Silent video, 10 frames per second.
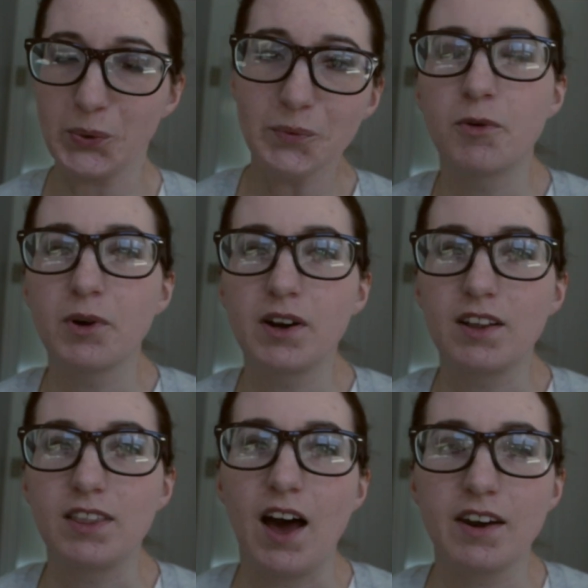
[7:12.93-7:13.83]
For a
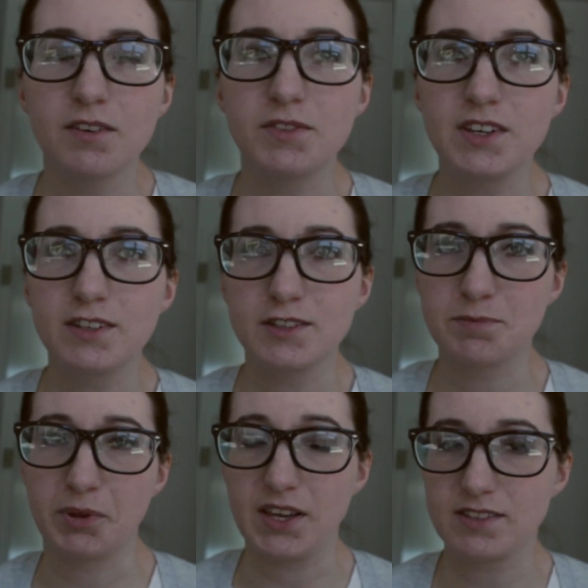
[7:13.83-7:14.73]
lot of these
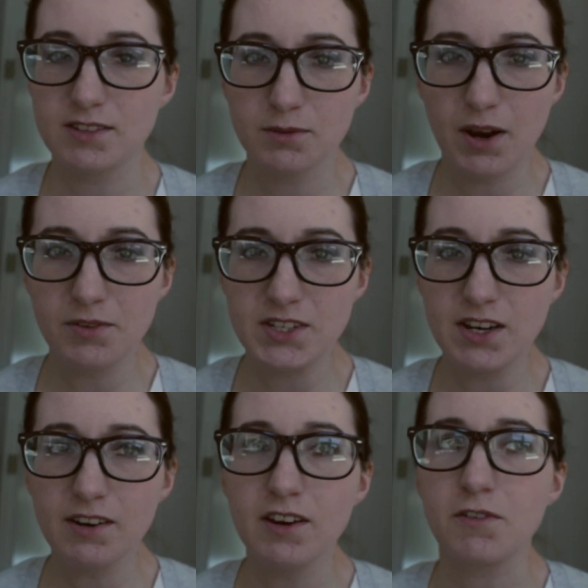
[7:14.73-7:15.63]
places around
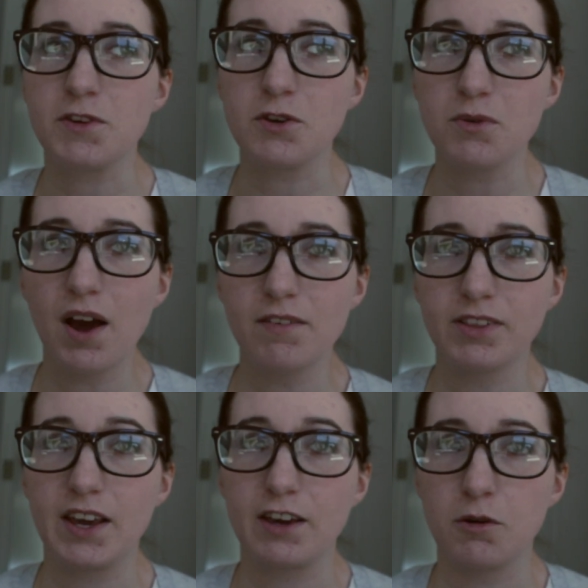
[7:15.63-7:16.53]
here, if you have
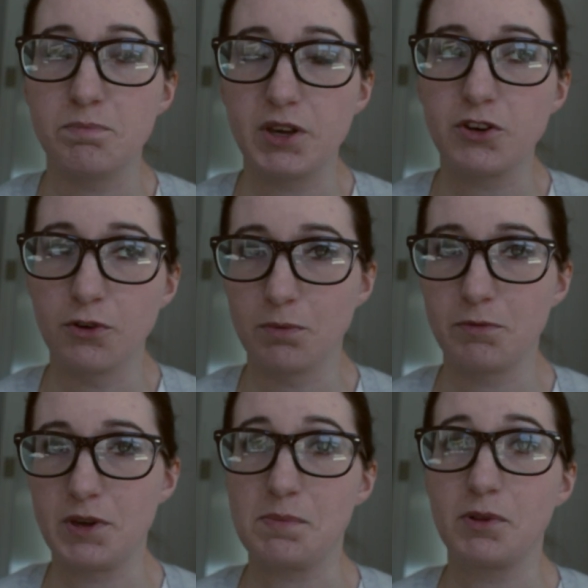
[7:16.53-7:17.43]
like a big group of
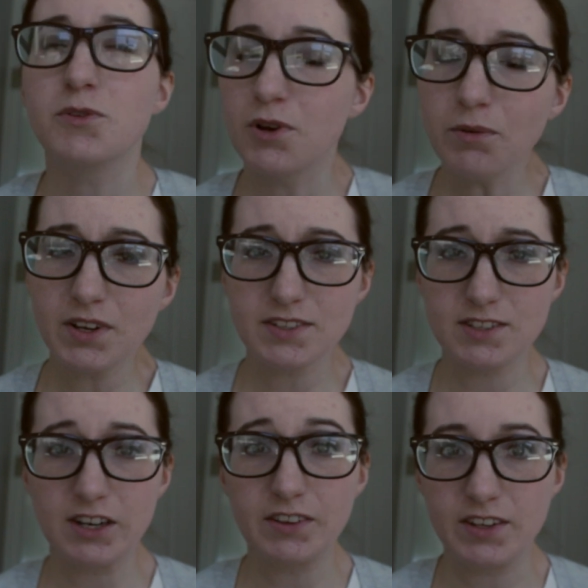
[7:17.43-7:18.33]
people, you don't
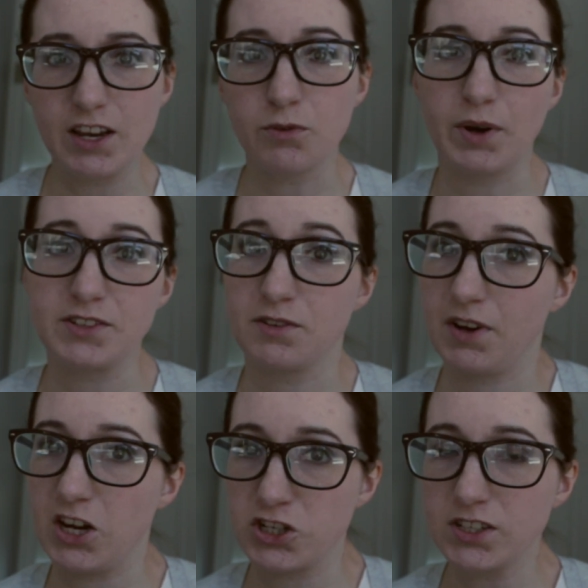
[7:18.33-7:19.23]
necessarily need
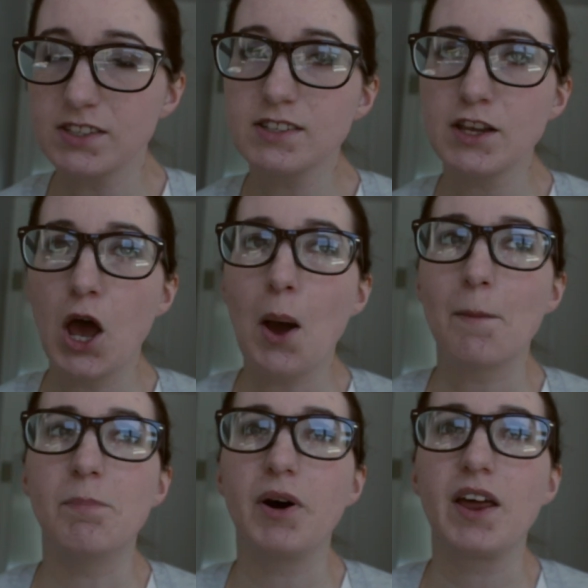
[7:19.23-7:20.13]
reservations,
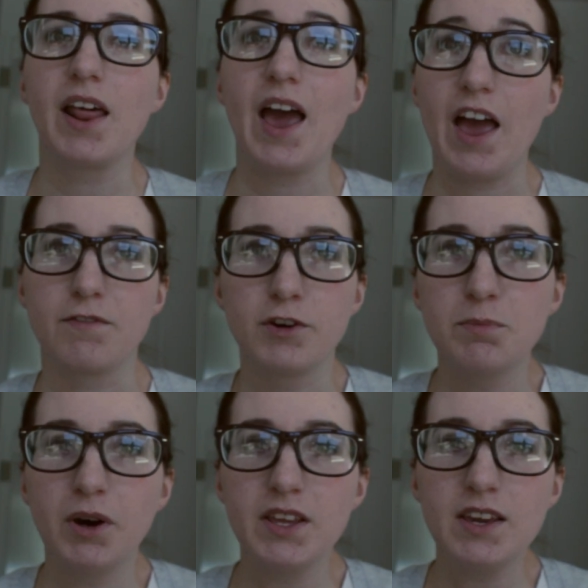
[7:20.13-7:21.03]
but
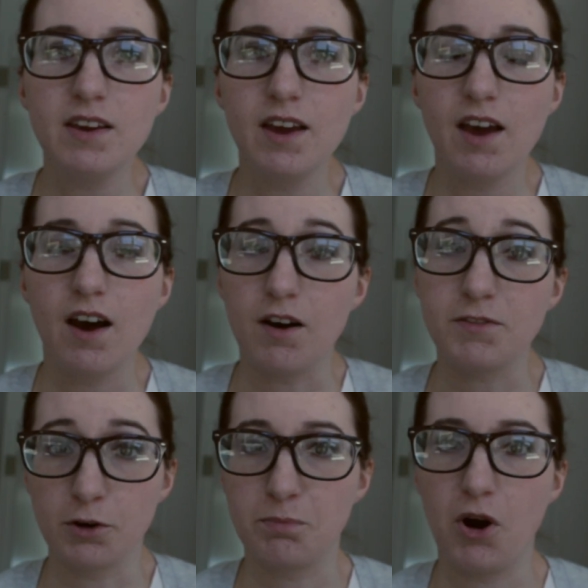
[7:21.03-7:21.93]
everybody of
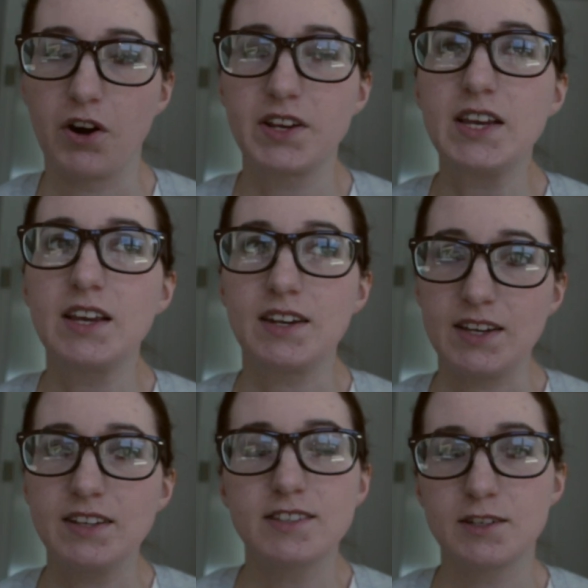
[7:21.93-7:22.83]
your party
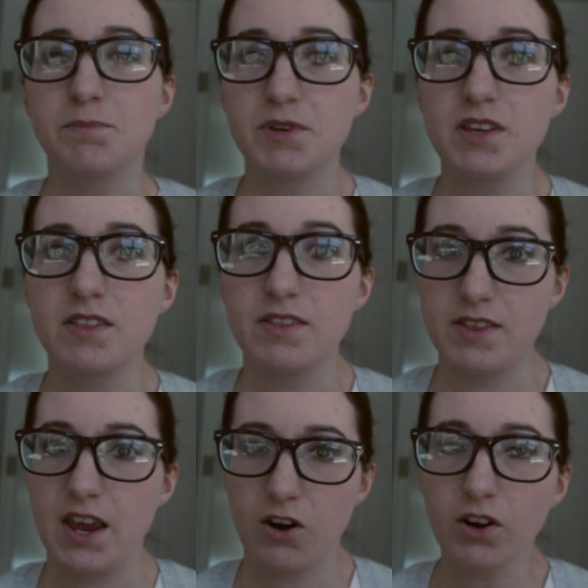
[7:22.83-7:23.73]
needs to be
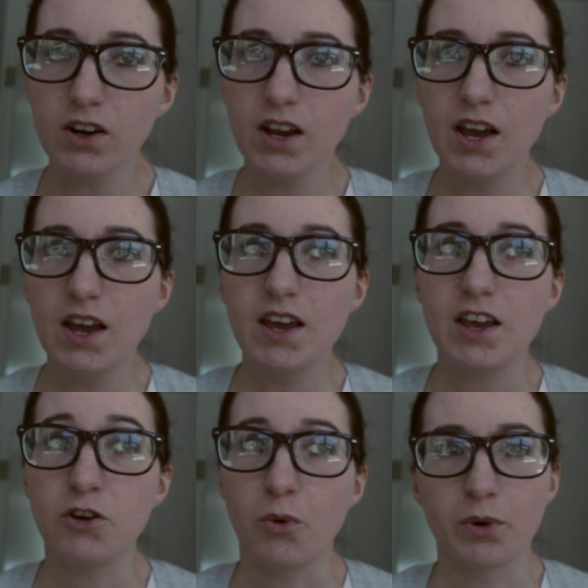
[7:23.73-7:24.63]
there
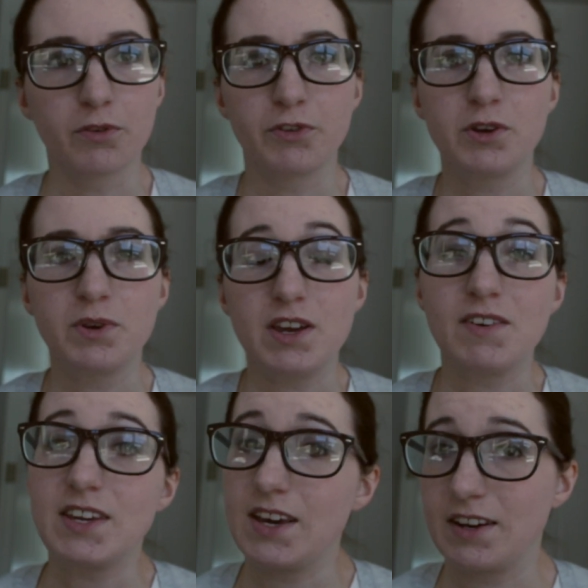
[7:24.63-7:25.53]
in order for you to even
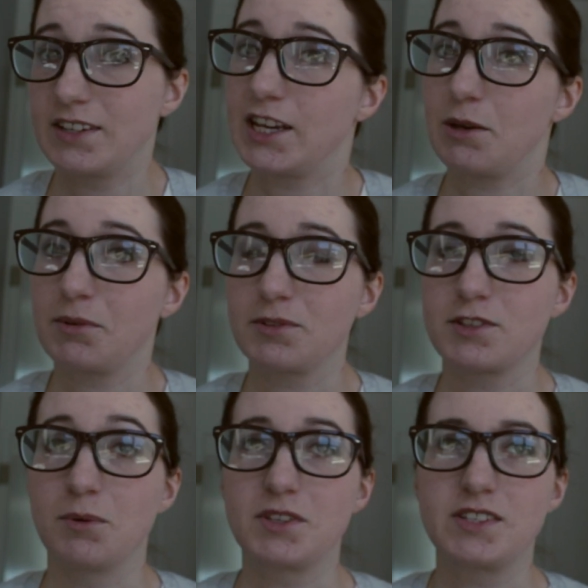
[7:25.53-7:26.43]
get a table.
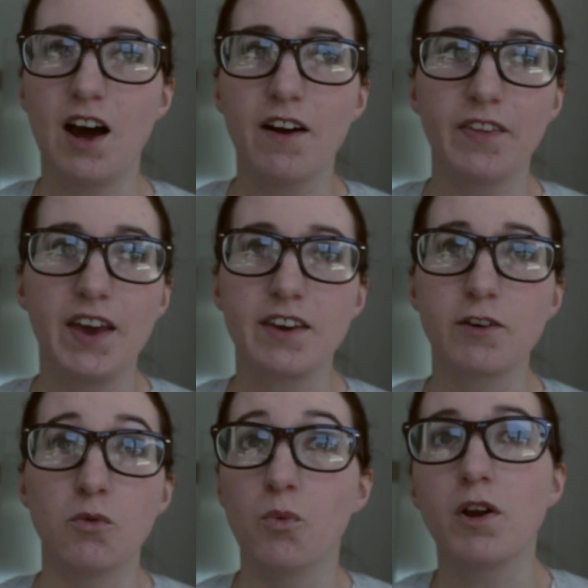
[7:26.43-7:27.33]
So it's not like
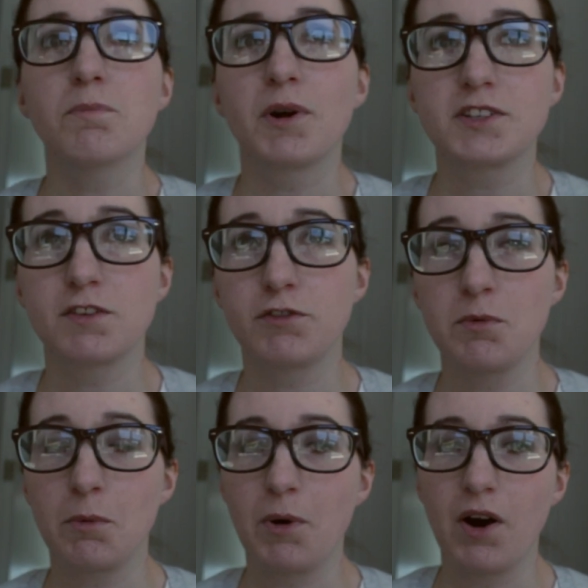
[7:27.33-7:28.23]
one person from
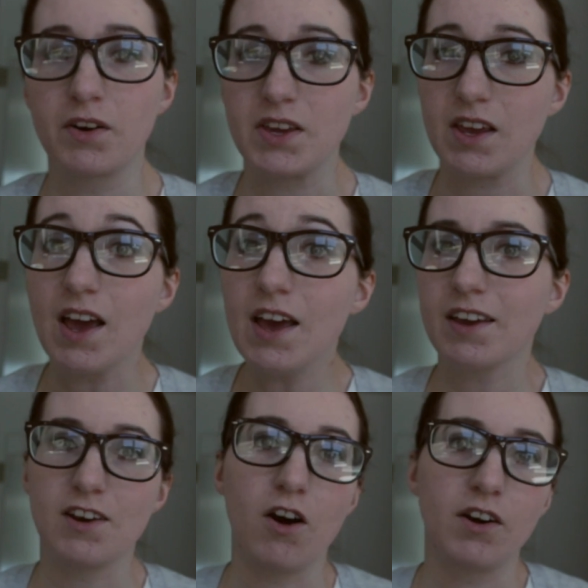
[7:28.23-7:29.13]
your party
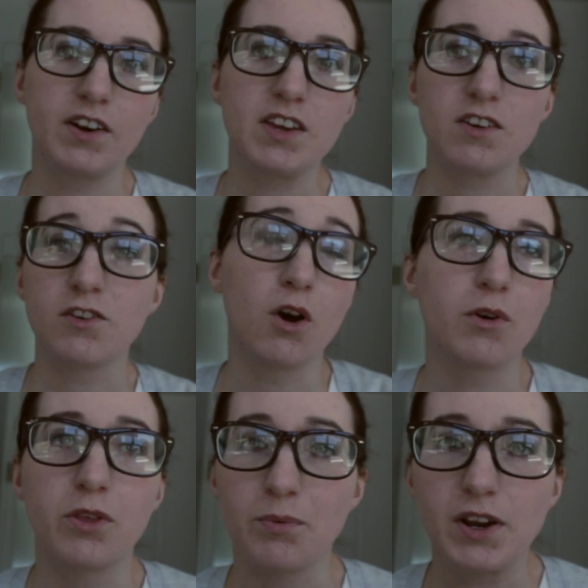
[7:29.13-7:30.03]
can already go
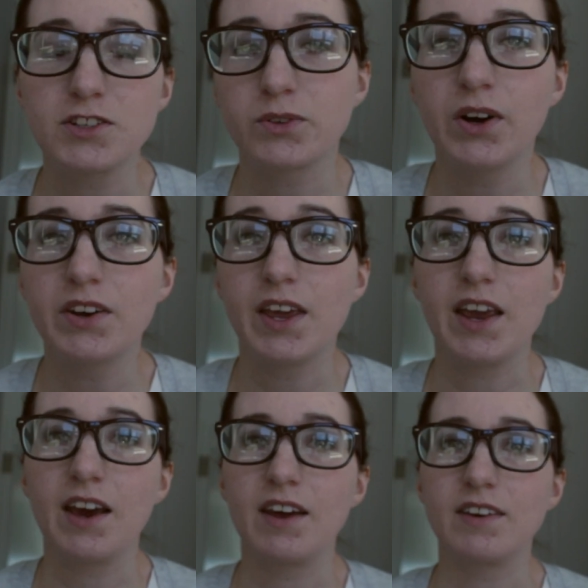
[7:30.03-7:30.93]
to the restaurant
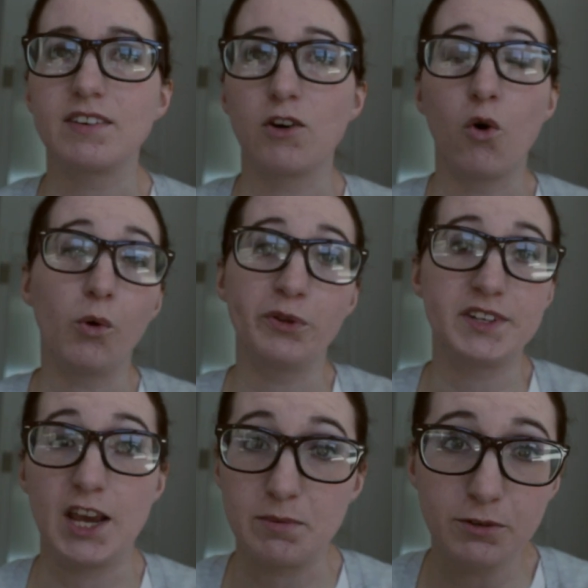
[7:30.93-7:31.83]
and hold a
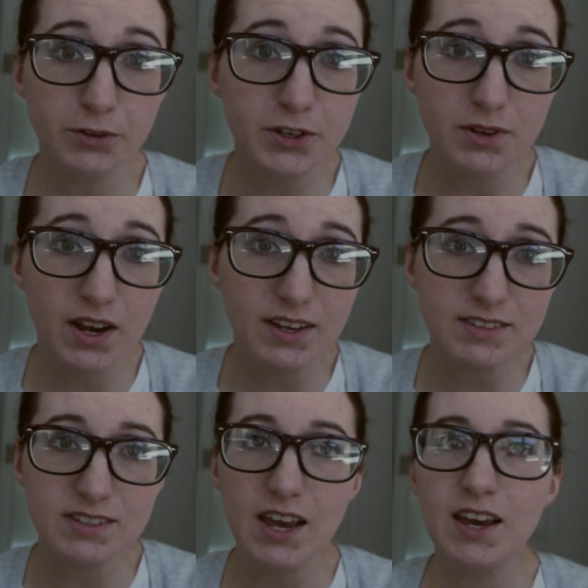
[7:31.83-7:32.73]
table for you guys.